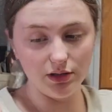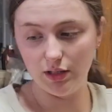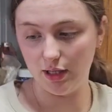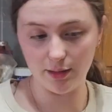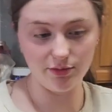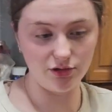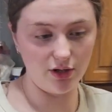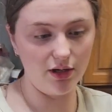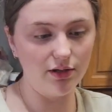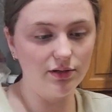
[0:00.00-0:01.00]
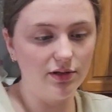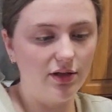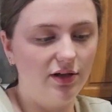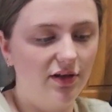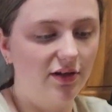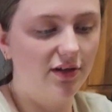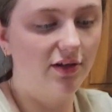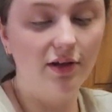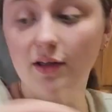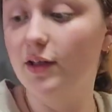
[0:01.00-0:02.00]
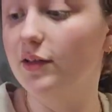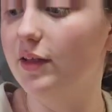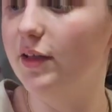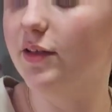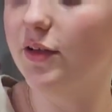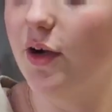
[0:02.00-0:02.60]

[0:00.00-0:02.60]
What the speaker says: did abstract. These are